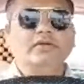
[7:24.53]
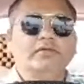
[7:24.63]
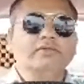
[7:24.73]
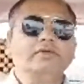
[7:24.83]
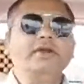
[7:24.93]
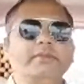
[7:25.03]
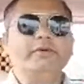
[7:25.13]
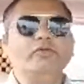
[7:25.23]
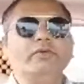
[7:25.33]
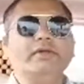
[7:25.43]
So let me
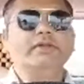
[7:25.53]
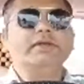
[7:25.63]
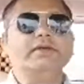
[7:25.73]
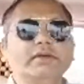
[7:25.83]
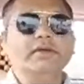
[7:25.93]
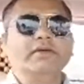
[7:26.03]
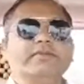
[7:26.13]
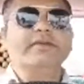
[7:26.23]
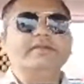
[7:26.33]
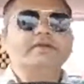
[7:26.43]
do one thing.
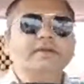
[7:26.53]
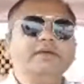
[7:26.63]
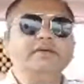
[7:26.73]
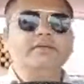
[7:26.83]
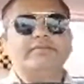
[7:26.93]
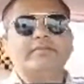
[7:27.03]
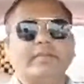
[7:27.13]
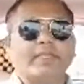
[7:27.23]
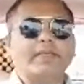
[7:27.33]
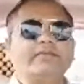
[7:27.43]
Basically,
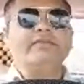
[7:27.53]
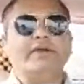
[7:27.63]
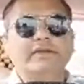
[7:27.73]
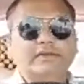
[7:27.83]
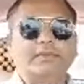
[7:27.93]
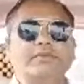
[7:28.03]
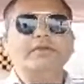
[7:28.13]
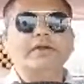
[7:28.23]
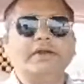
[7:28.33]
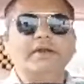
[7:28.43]
when it's come to
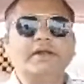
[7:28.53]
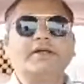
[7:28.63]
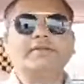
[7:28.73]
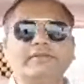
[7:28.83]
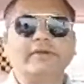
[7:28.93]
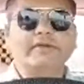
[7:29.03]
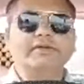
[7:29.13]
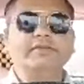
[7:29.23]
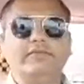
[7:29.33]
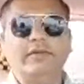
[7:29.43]
the data
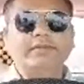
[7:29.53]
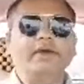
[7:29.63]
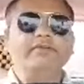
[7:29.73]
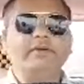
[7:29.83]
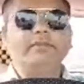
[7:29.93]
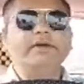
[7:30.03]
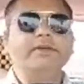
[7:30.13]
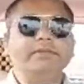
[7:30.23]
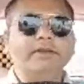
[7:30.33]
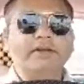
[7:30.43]
classification, we'll be having
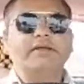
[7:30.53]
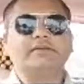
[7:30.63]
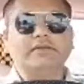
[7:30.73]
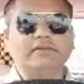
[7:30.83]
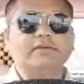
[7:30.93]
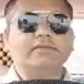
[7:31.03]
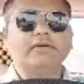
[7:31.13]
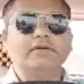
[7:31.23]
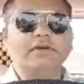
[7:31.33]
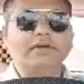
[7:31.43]
multiple classes.
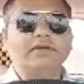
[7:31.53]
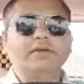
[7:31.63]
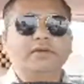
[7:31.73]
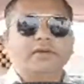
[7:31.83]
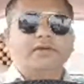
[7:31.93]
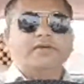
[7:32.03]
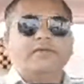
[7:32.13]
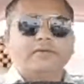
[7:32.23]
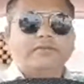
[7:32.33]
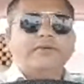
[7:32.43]
Okay,
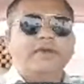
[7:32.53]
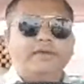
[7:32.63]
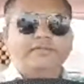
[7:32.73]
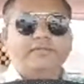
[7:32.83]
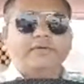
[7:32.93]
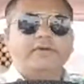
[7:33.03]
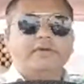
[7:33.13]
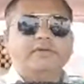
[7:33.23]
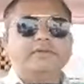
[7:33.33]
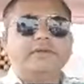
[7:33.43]
we have
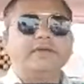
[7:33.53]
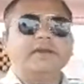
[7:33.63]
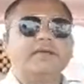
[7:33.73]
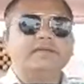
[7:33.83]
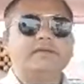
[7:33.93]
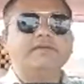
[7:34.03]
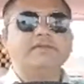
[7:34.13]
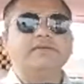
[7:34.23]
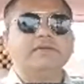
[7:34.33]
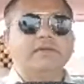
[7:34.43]
3
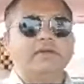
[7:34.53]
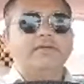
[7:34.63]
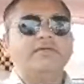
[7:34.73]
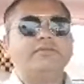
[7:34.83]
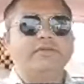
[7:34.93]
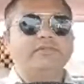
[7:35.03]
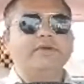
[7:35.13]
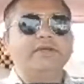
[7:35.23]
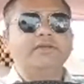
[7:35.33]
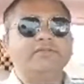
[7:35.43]
classes which
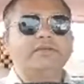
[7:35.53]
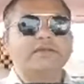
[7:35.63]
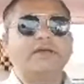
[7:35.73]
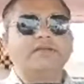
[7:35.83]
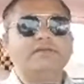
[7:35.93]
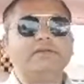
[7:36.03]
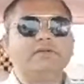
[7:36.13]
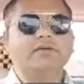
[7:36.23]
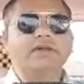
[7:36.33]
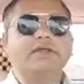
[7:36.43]
begin with class
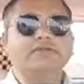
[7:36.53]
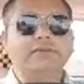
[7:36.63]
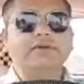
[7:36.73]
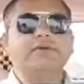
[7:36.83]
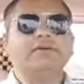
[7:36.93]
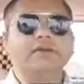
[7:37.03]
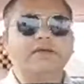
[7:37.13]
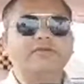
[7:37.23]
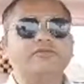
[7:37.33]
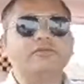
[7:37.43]
0, class 1,
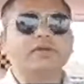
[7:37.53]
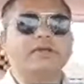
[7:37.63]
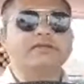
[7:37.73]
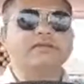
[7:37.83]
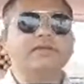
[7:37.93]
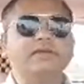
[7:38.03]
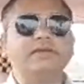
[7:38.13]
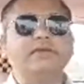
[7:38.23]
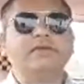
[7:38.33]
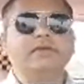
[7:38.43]
class 2, class 3.
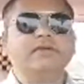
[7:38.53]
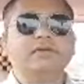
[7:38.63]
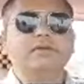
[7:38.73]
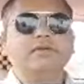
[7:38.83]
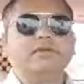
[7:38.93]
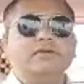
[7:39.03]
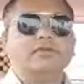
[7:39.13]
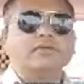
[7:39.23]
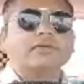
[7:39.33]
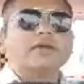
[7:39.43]

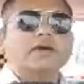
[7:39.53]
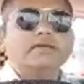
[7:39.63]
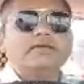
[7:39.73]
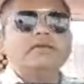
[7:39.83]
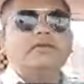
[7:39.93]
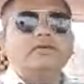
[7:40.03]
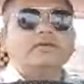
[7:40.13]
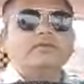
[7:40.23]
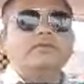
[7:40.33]
So class 0